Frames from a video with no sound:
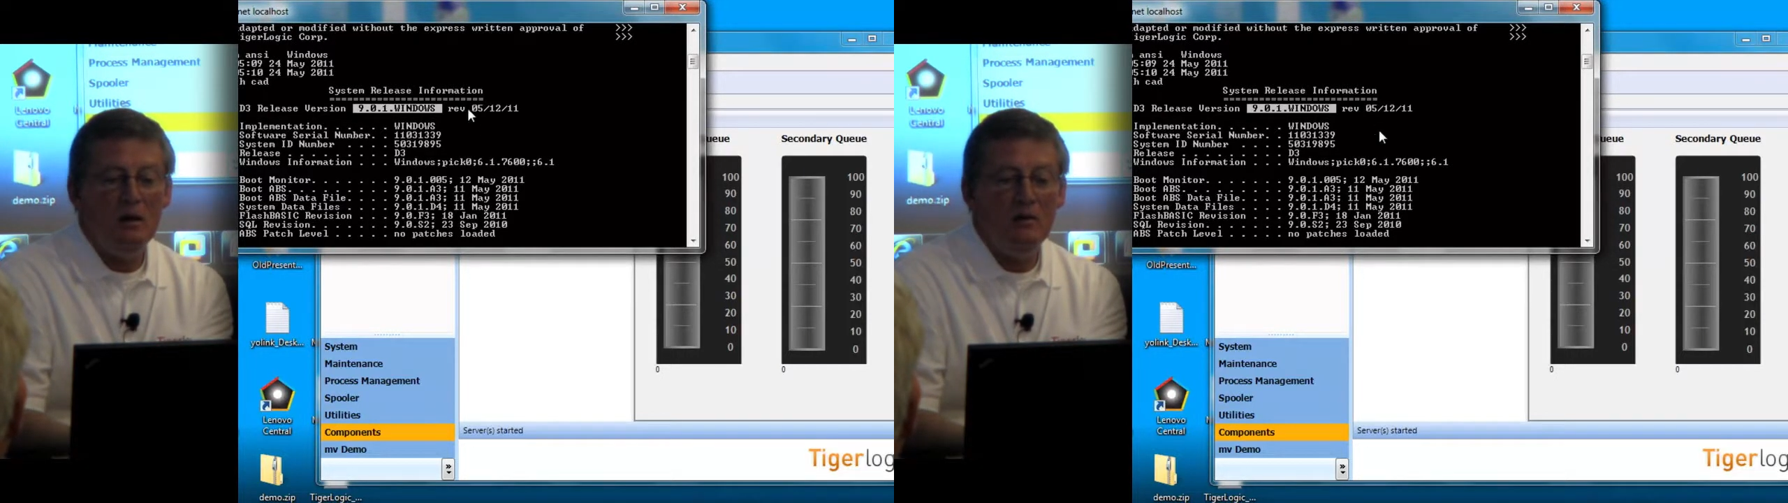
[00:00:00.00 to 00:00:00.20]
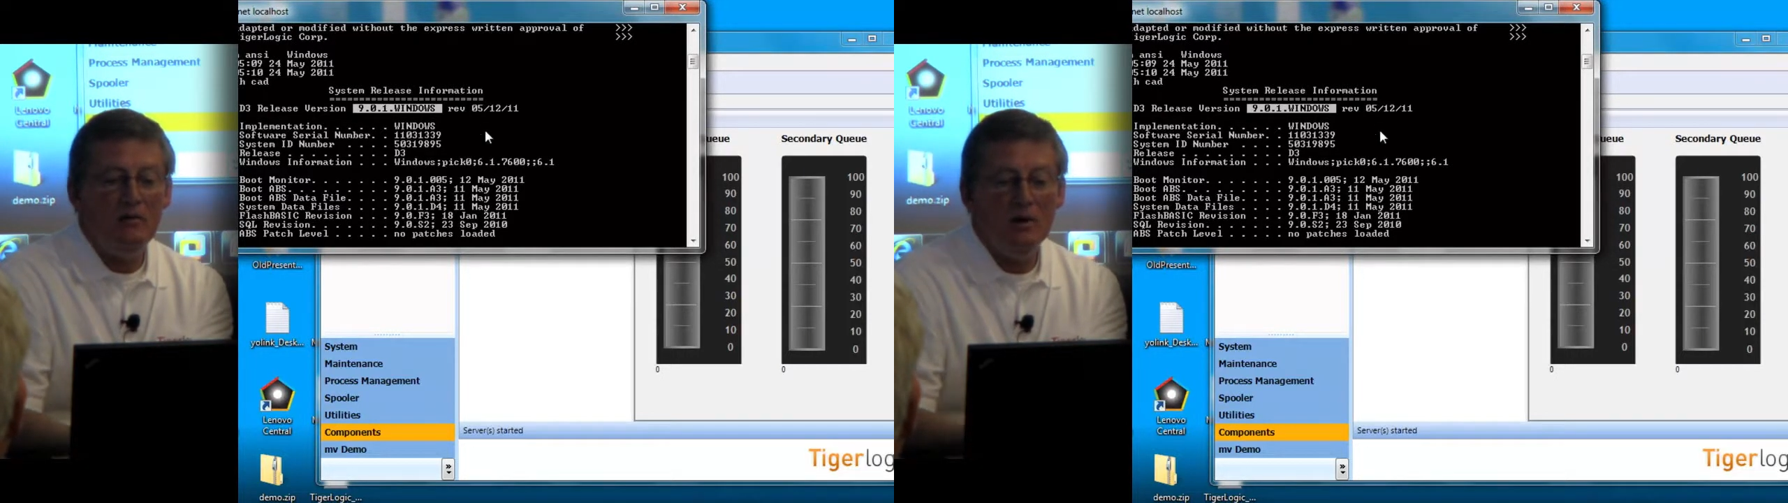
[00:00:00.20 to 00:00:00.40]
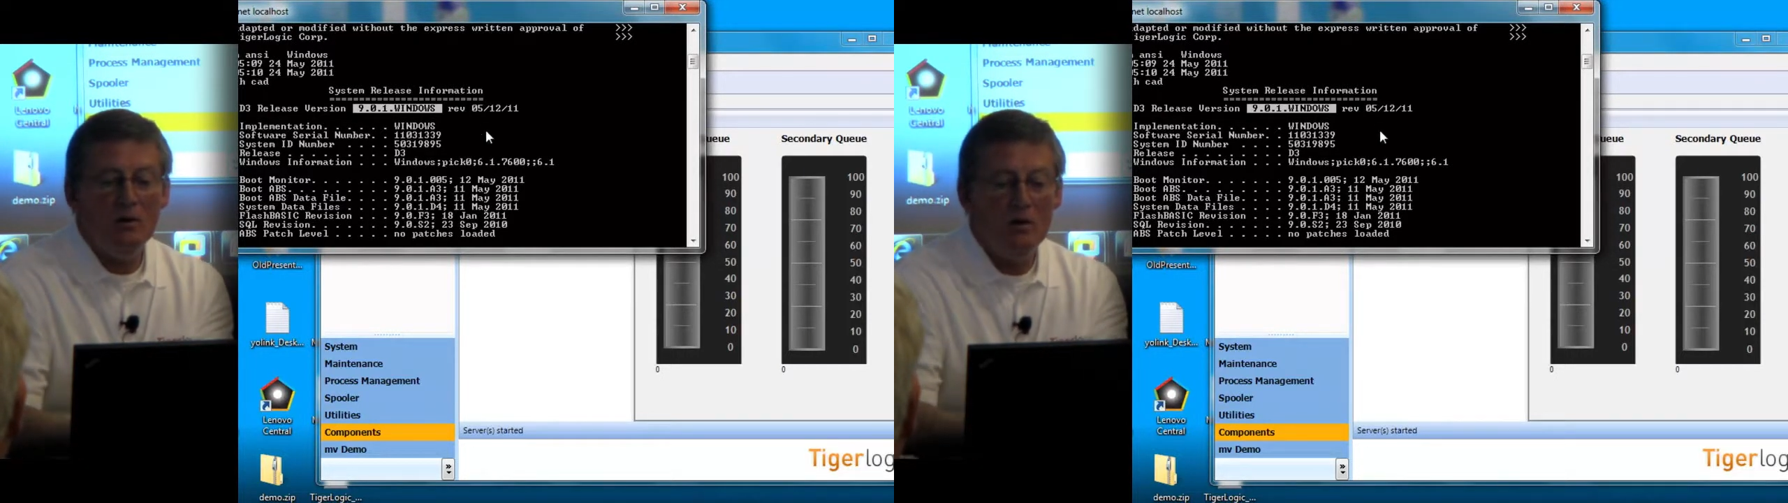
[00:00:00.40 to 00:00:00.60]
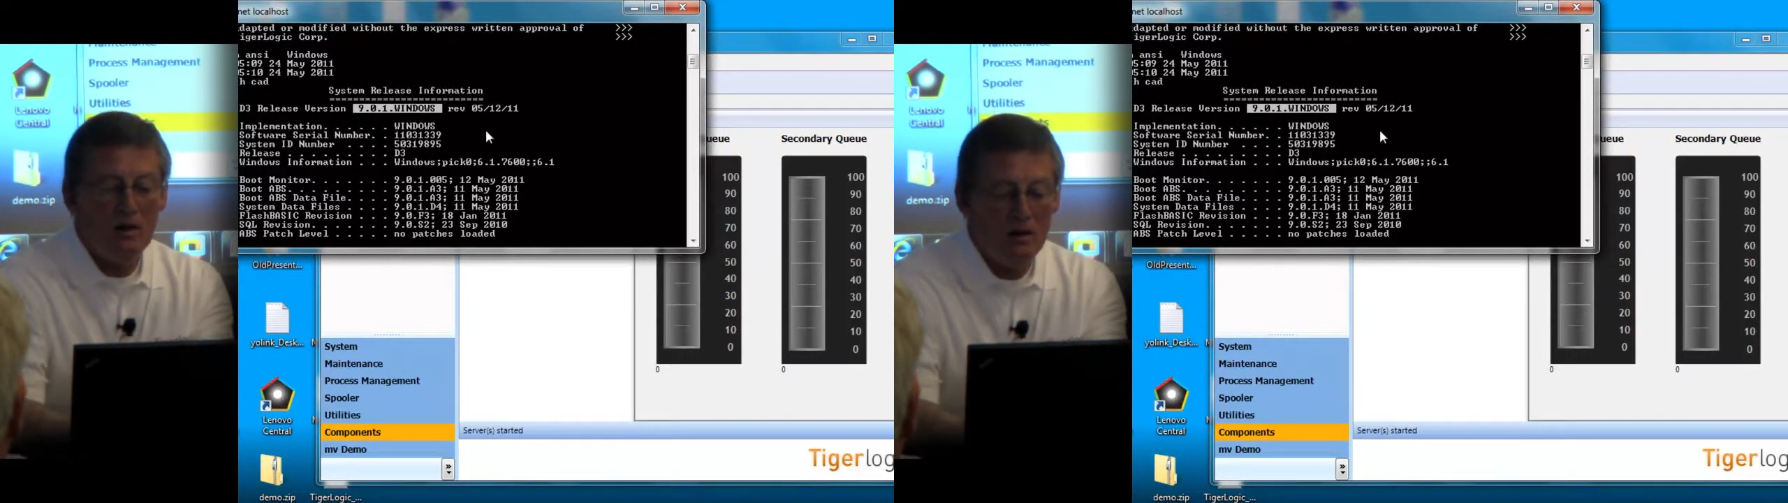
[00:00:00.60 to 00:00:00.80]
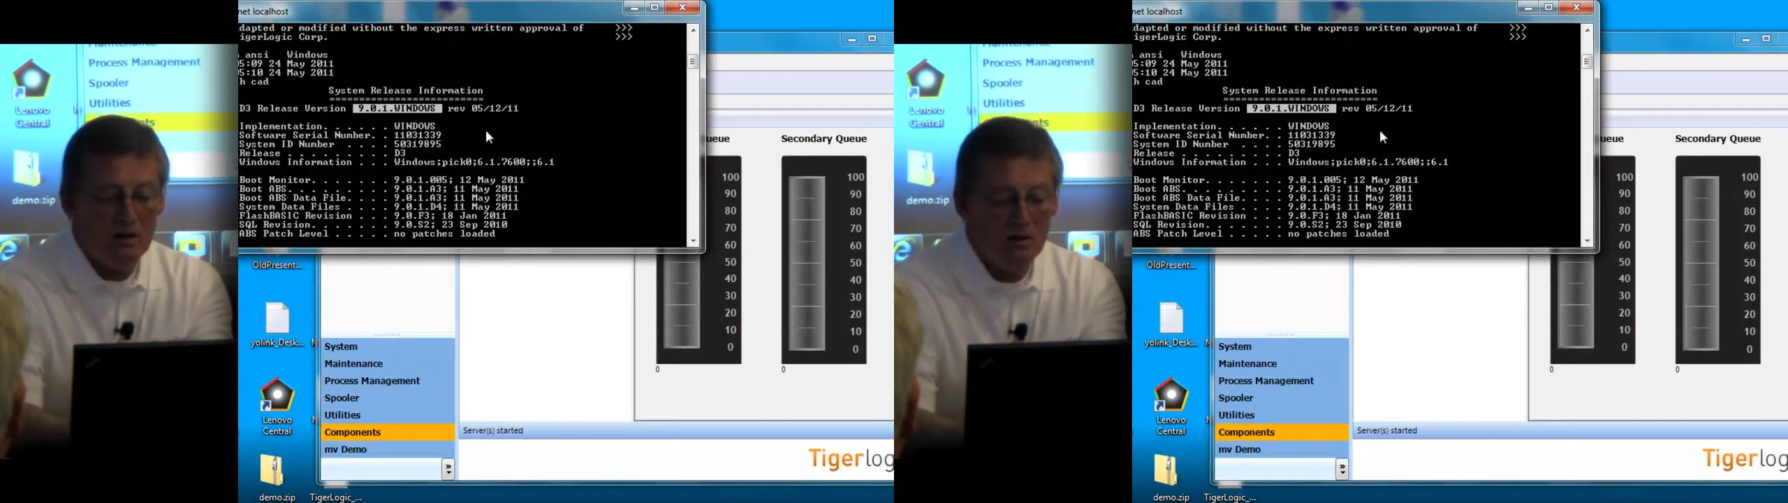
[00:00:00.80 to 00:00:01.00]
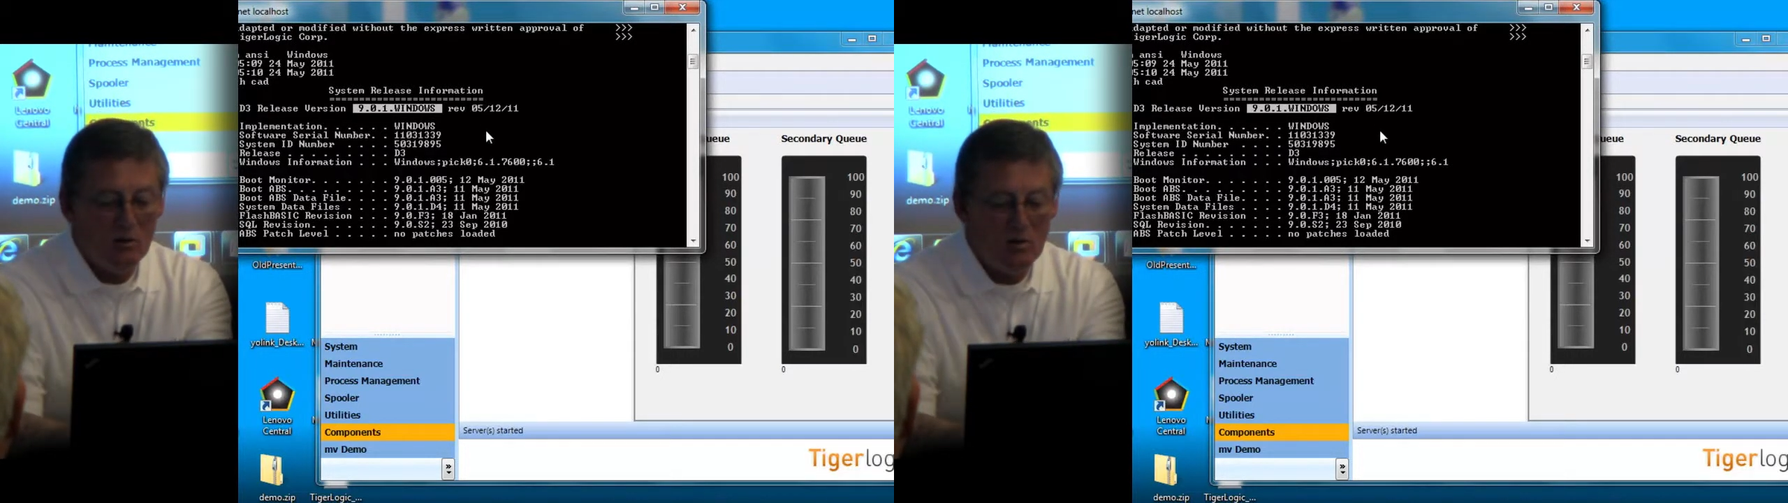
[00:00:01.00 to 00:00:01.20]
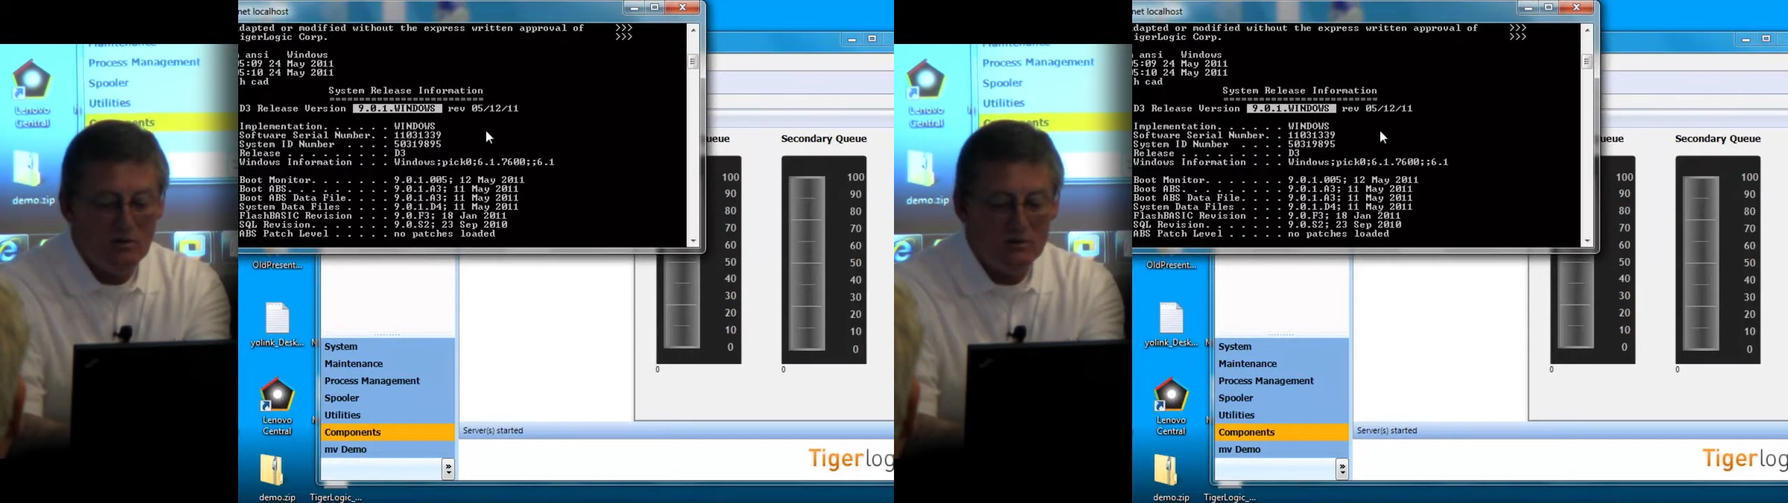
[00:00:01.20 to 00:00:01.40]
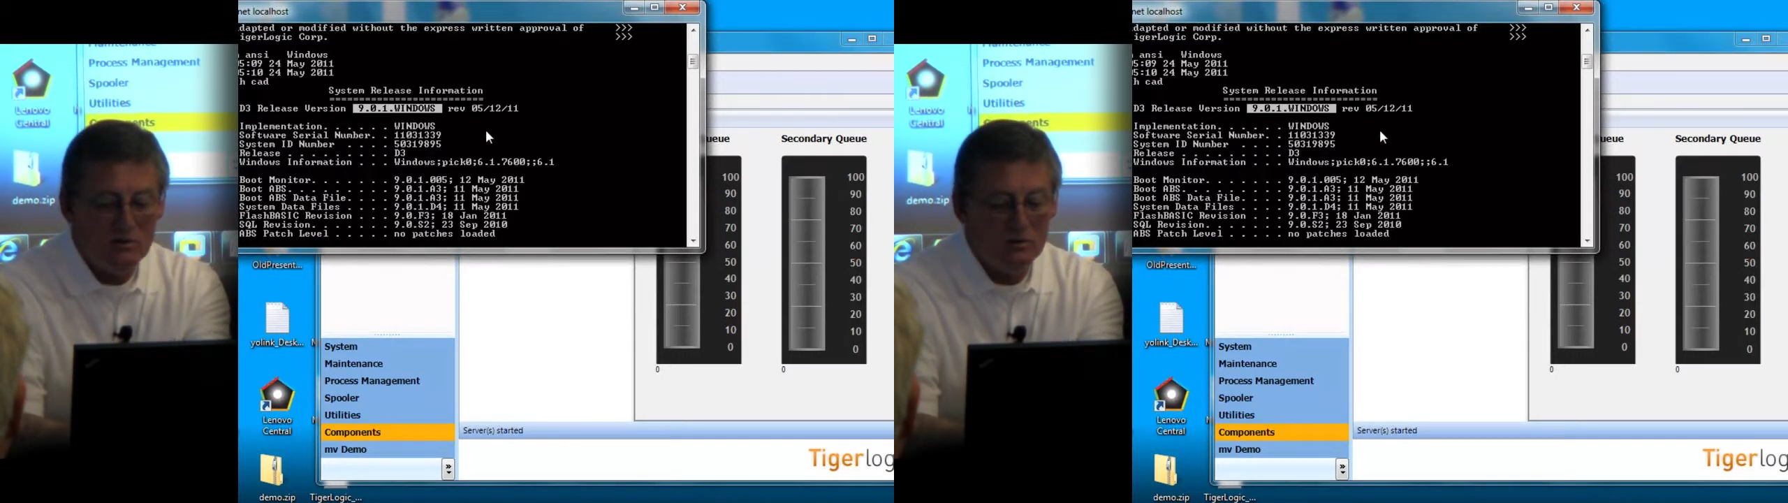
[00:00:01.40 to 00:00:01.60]
And if I go ahead and go
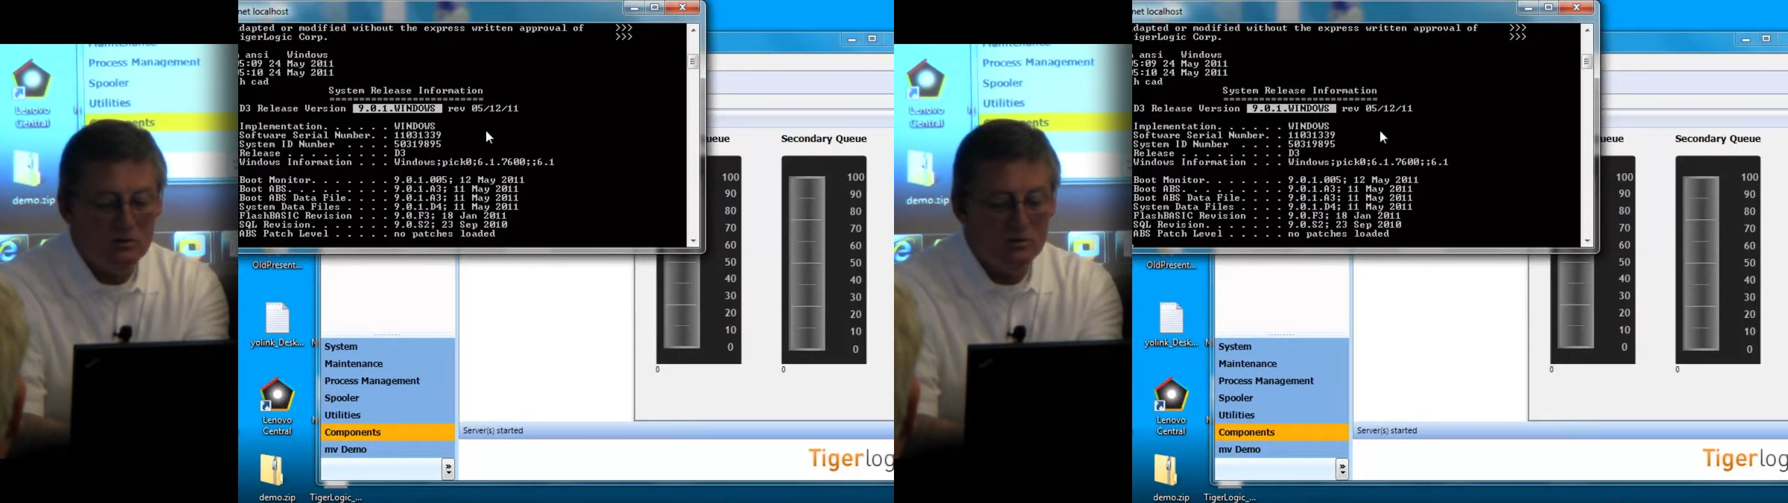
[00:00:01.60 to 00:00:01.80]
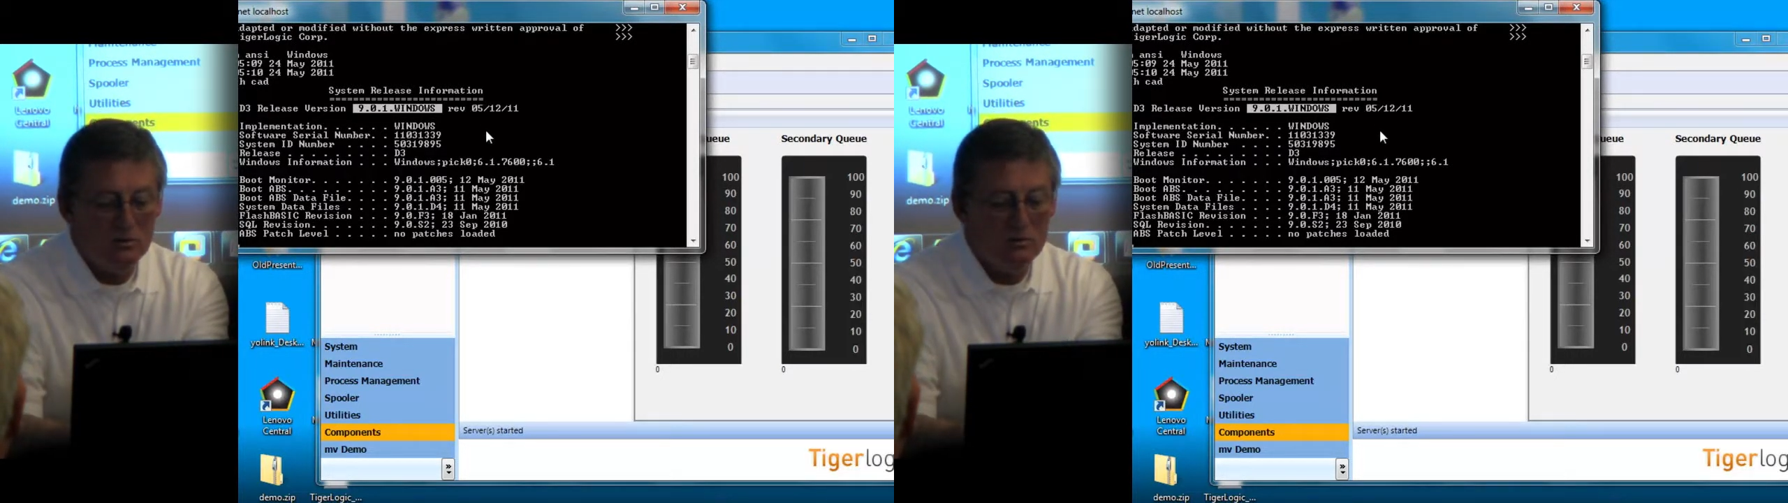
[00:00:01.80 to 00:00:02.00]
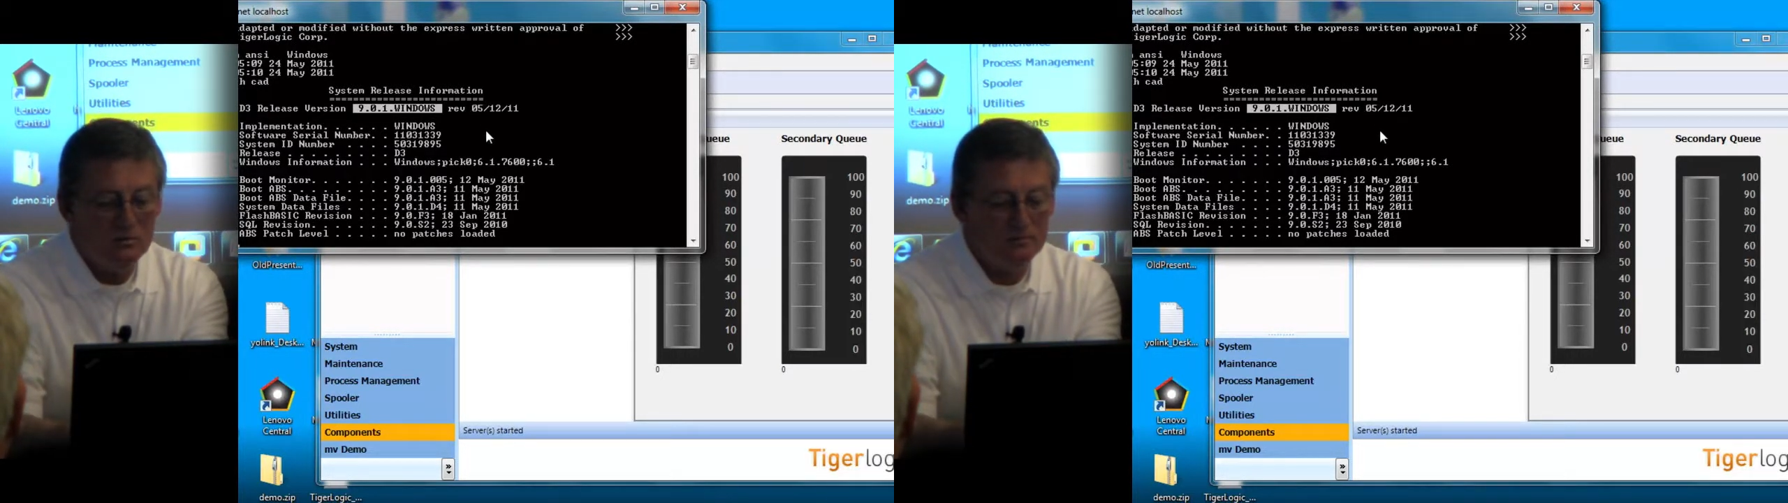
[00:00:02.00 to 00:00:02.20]
over to,